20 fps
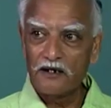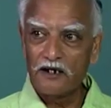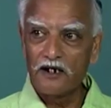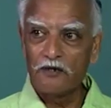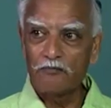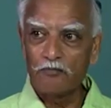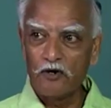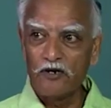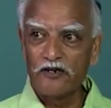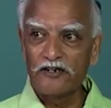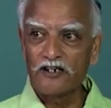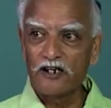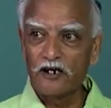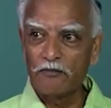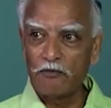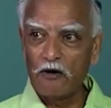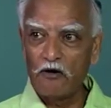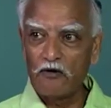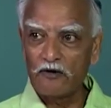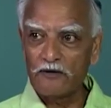in political
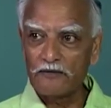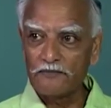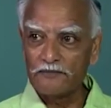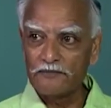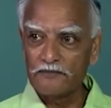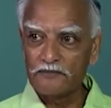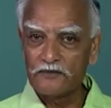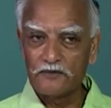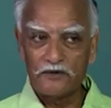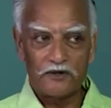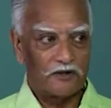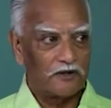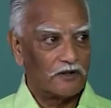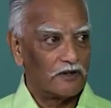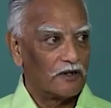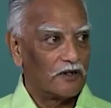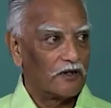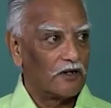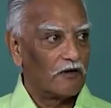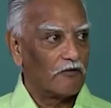power,
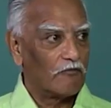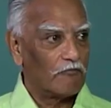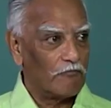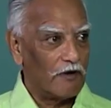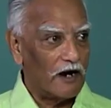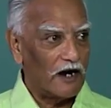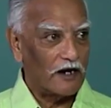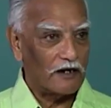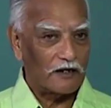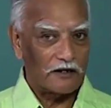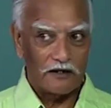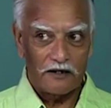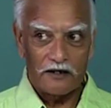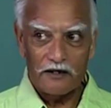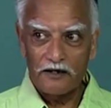but